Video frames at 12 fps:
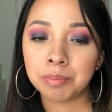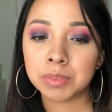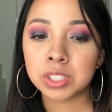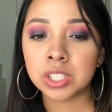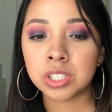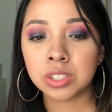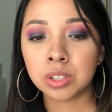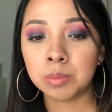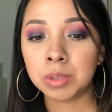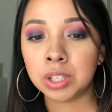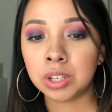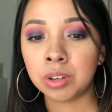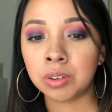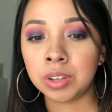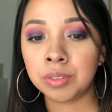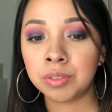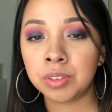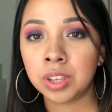But she had told me, you know, if
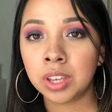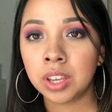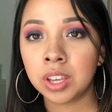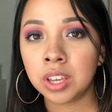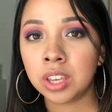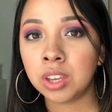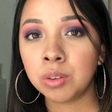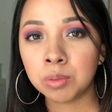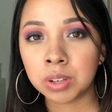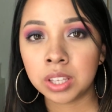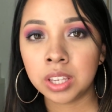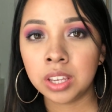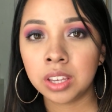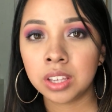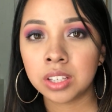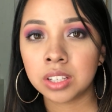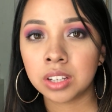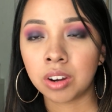you really
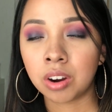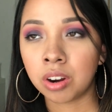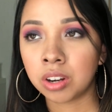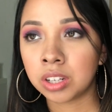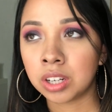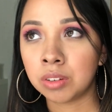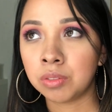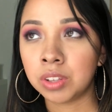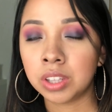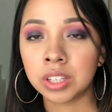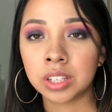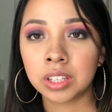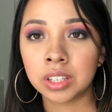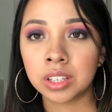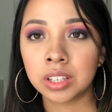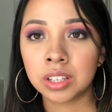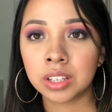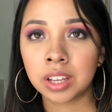aren't going to feel
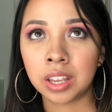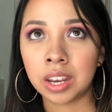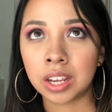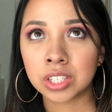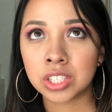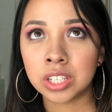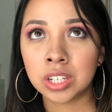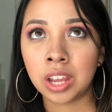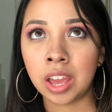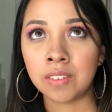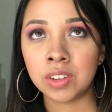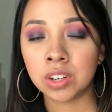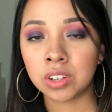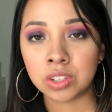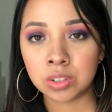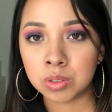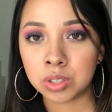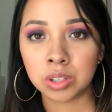a connection, having her
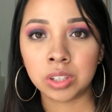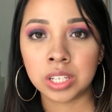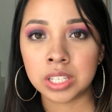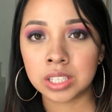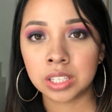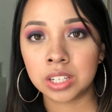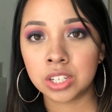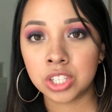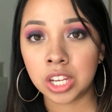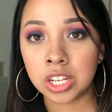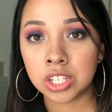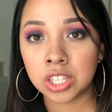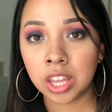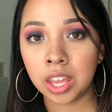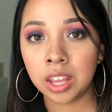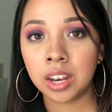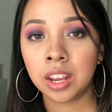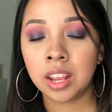induced early isn't going to change
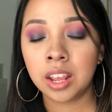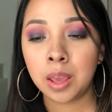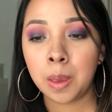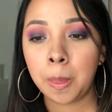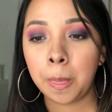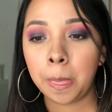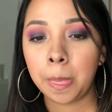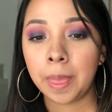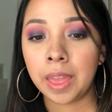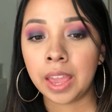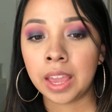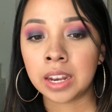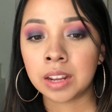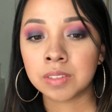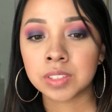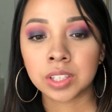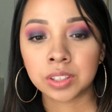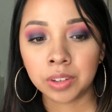that. And I
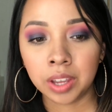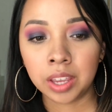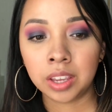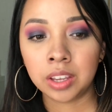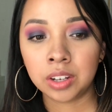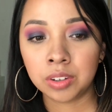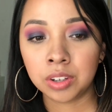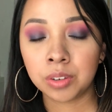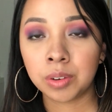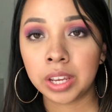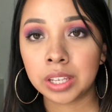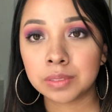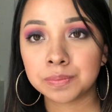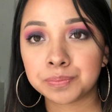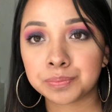was like, okay, you know, you're right.